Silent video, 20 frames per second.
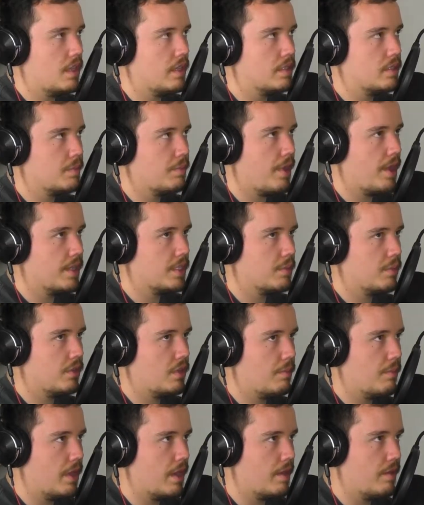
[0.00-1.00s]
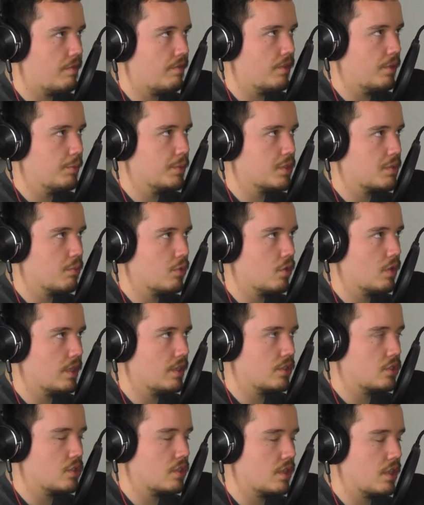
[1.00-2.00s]
it's possible they might have filmed some more
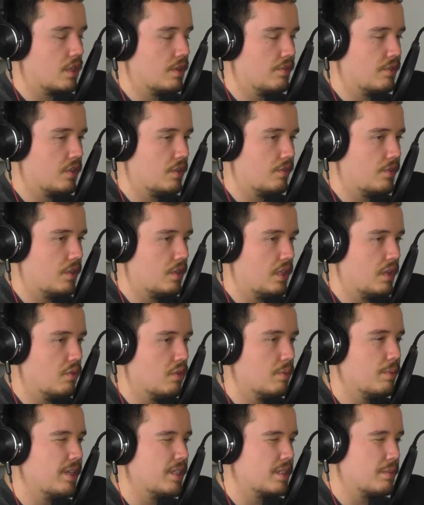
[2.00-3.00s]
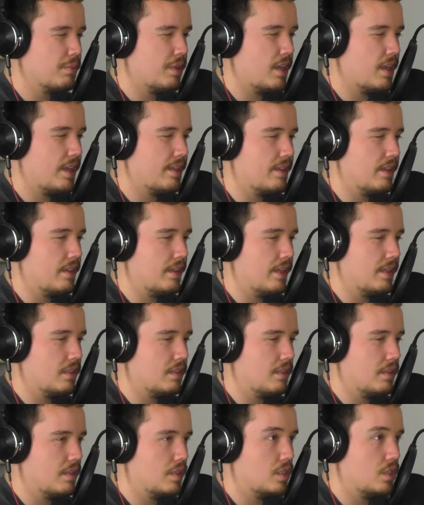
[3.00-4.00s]
and just cut it for Infinity War, but it's implied that like
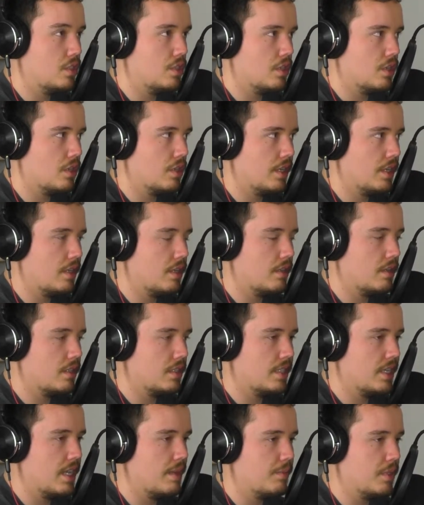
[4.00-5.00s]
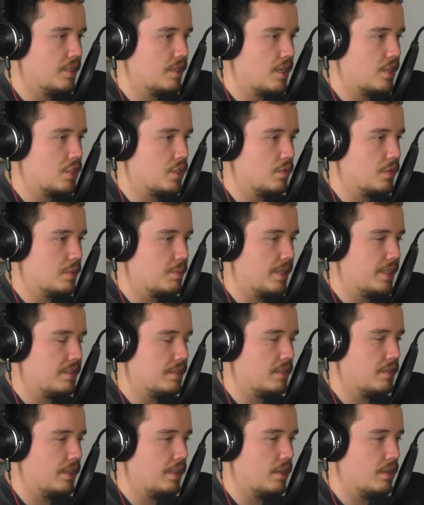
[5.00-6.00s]
during the time Natasha was
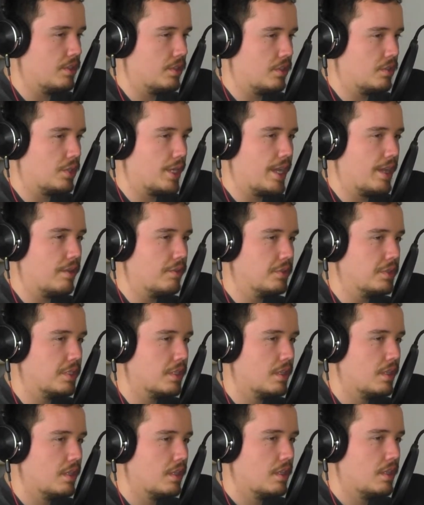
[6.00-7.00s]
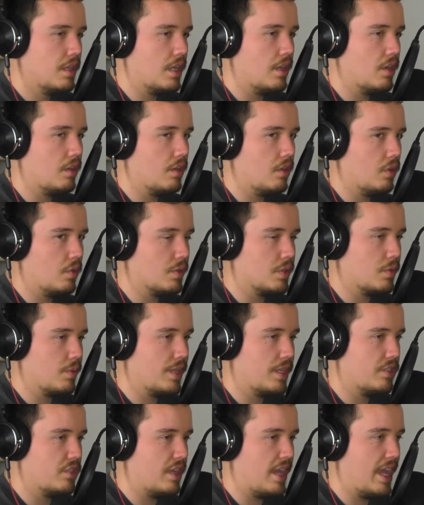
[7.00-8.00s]
basically underground and Hulk was
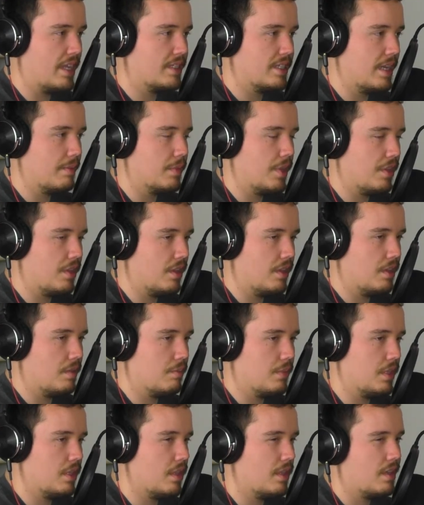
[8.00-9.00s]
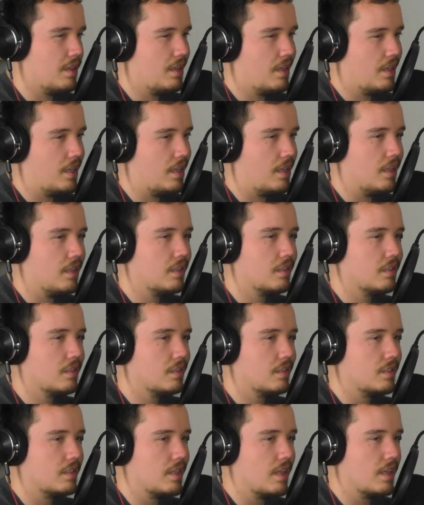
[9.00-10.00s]
away, she had time to think and be like, "Hey,
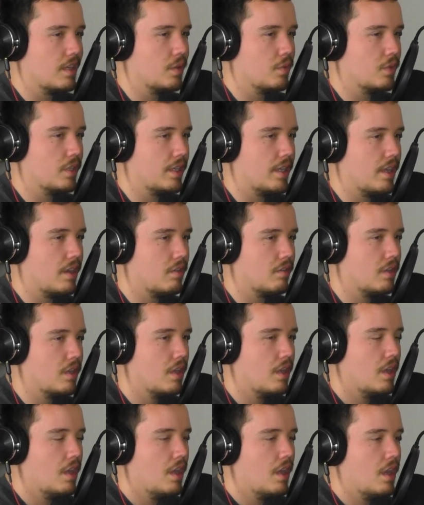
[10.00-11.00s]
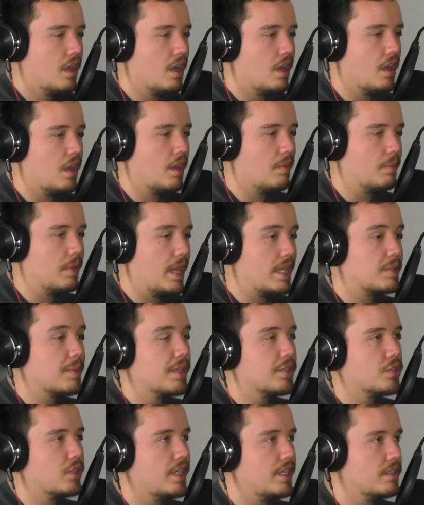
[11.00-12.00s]
it's not going to work out."
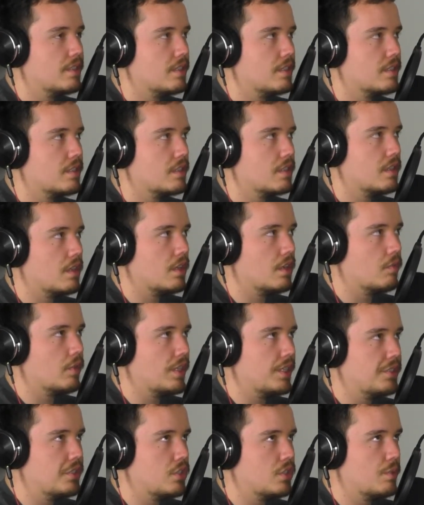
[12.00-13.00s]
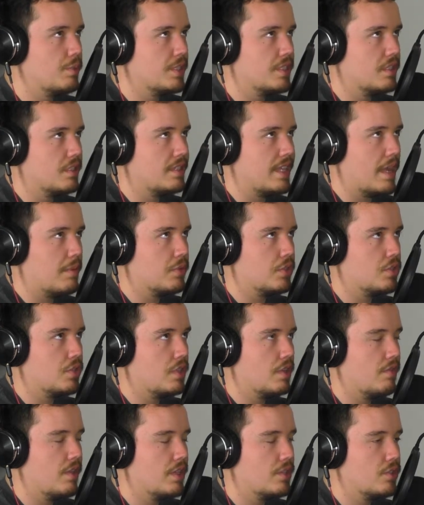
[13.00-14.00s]
Especially since their relationship is established
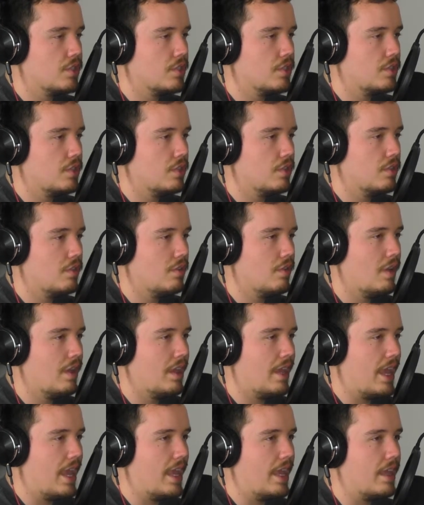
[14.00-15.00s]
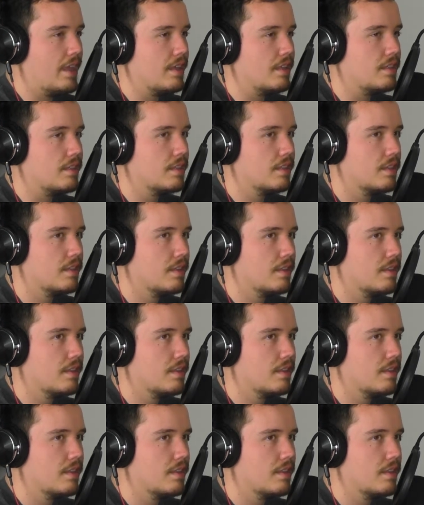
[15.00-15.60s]
in Avengers 2, and